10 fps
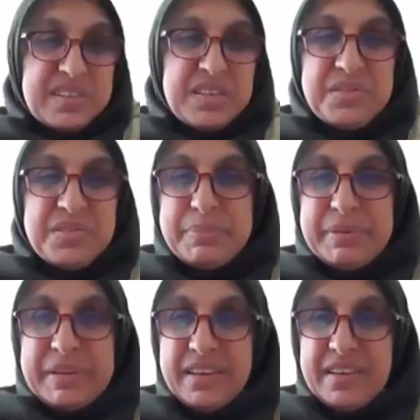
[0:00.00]
kia ora,
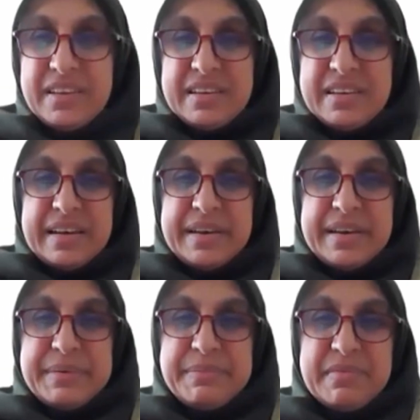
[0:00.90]
B.
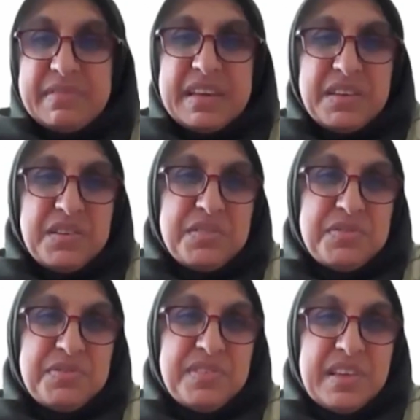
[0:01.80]
Thank you
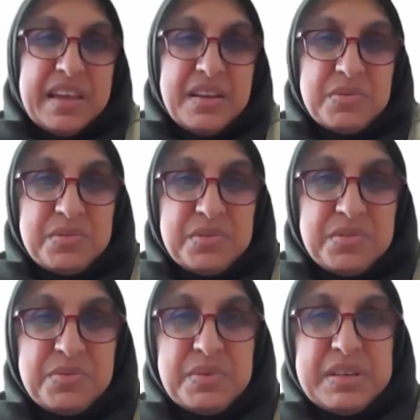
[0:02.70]
for that, all you
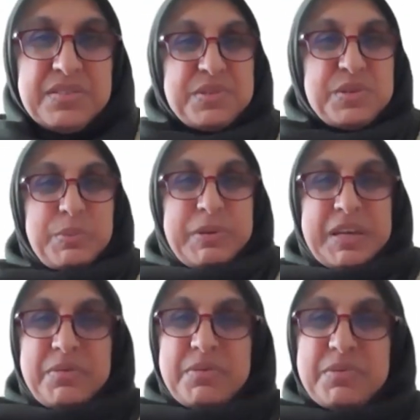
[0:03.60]
wonderful
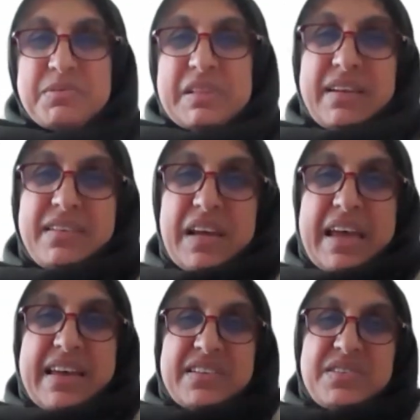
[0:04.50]
people that
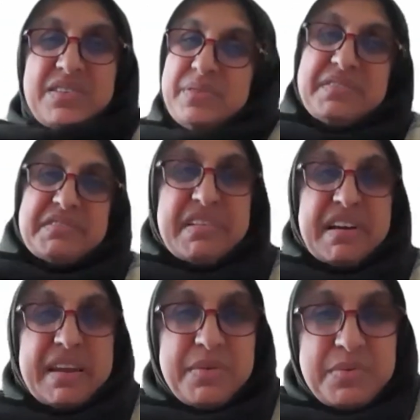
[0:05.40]
are doing
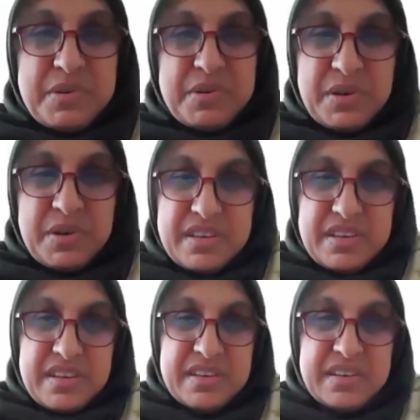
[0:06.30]
great work
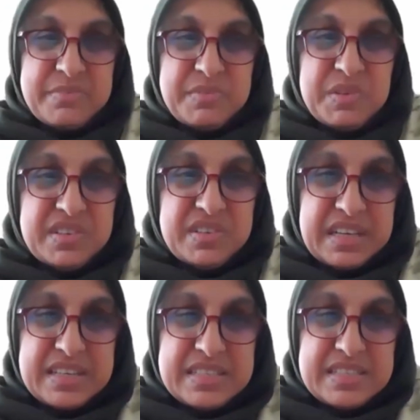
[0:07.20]
in
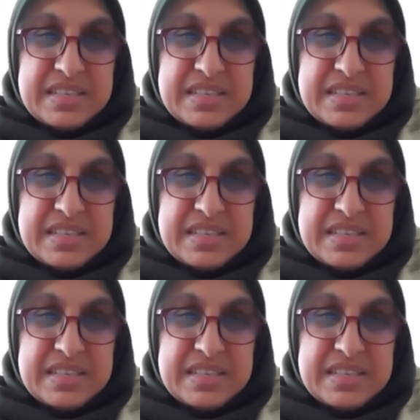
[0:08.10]
communities.